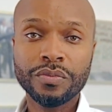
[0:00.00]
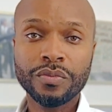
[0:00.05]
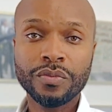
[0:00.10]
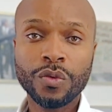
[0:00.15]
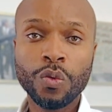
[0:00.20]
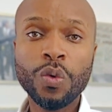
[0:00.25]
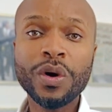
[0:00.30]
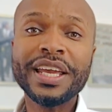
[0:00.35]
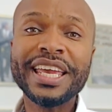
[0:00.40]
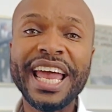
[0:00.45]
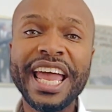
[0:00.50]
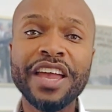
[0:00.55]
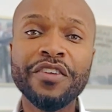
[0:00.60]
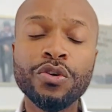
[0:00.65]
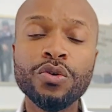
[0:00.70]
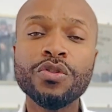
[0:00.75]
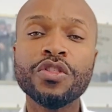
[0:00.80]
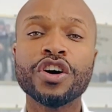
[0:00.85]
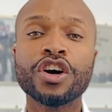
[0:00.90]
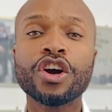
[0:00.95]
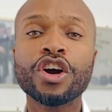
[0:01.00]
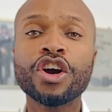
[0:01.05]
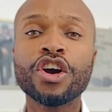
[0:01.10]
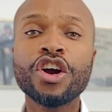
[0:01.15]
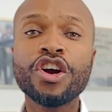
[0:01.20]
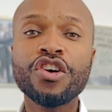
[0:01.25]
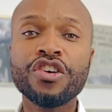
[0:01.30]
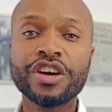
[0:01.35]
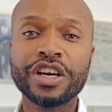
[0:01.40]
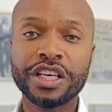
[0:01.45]
what gave you the
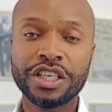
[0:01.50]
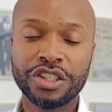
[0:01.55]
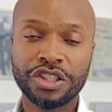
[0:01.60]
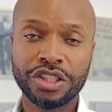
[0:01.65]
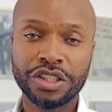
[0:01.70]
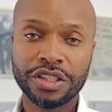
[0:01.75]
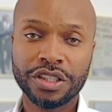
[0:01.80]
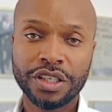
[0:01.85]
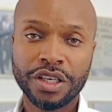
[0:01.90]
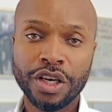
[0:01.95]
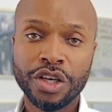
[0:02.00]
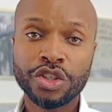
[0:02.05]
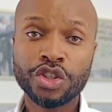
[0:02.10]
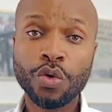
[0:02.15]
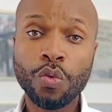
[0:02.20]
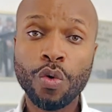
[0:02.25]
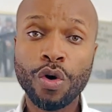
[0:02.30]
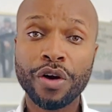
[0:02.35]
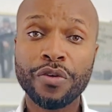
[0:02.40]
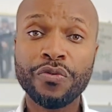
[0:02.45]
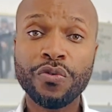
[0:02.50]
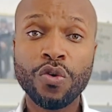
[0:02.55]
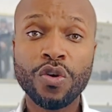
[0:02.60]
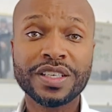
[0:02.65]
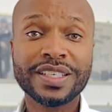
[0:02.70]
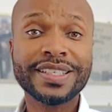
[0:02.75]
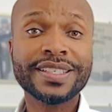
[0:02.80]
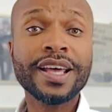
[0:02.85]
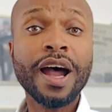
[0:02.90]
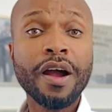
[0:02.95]
courage to work for a
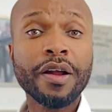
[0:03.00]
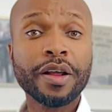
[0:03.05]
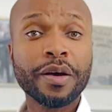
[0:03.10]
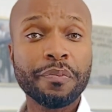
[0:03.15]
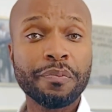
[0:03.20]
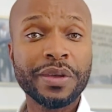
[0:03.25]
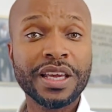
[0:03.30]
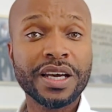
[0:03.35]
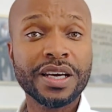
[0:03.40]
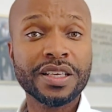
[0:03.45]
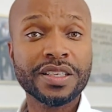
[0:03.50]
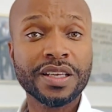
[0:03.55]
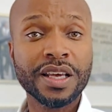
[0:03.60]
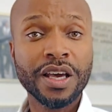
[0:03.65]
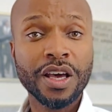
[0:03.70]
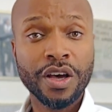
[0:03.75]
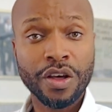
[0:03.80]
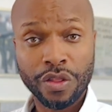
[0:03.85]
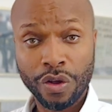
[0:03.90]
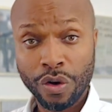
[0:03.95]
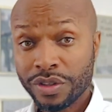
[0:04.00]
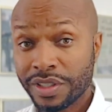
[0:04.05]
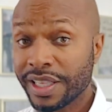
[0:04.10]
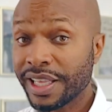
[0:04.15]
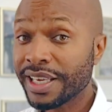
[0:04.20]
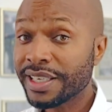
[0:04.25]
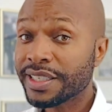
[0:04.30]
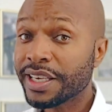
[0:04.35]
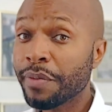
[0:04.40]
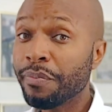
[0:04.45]
startup? Because those
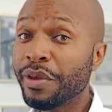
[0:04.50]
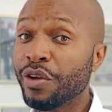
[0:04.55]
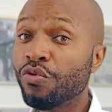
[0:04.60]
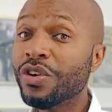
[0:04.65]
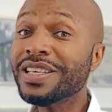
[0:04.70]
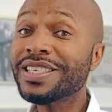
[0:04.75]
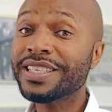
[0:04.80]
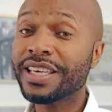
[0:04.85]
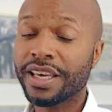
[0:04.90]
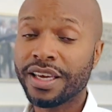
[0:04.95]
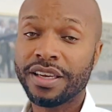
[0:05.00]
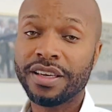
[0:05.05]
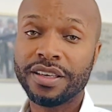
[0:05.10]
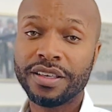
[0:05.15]
things can be risky.